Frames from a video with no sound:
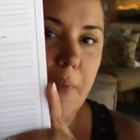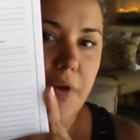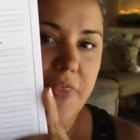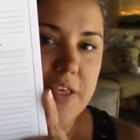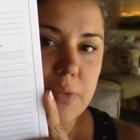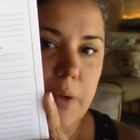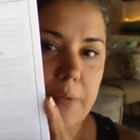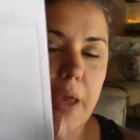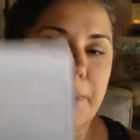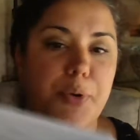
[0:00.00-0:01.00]
want this one.
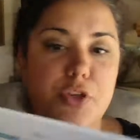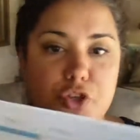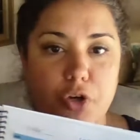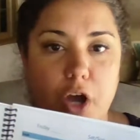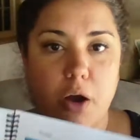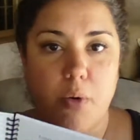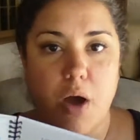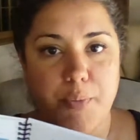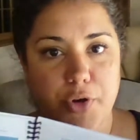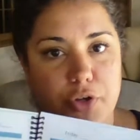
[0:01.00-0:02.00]
It puts your
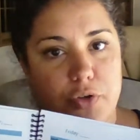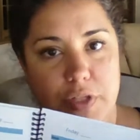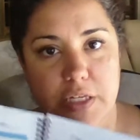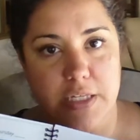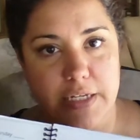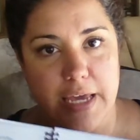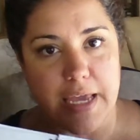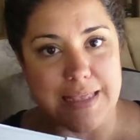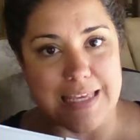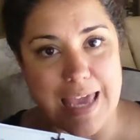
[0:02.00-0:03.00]
co-op or your CC day
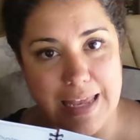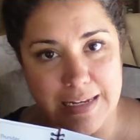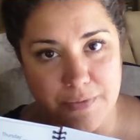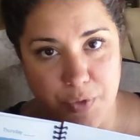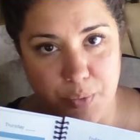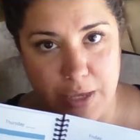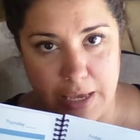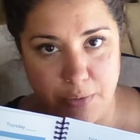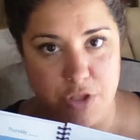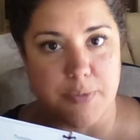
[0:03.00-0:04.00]
at the end of the week,
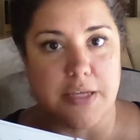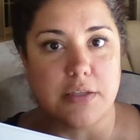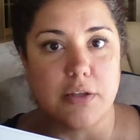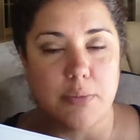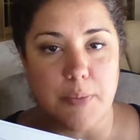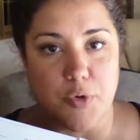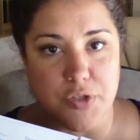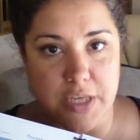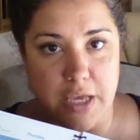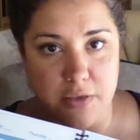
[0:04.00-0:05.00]
which makes a little bit more
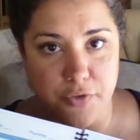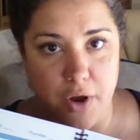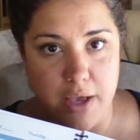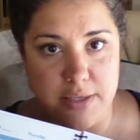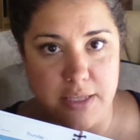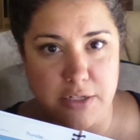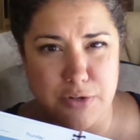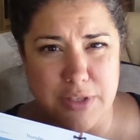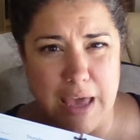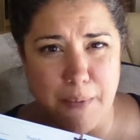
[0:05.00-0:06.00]
sense for us that do
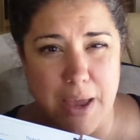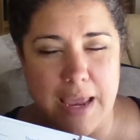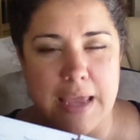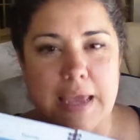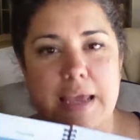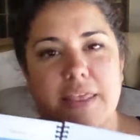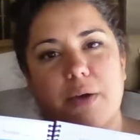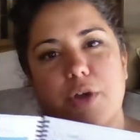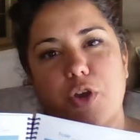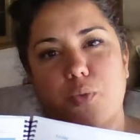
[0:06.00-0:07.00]
it that way. That
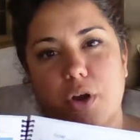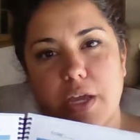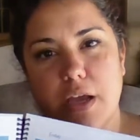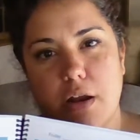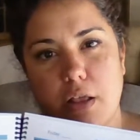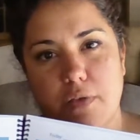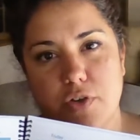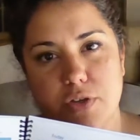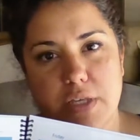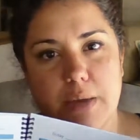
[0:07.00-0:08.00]
way you're working on all of your
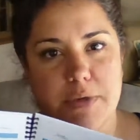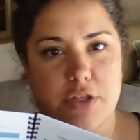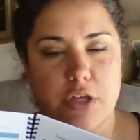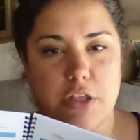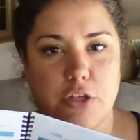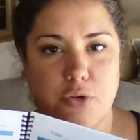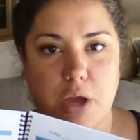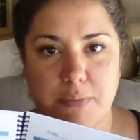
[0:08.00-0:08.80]
assignments, and then you come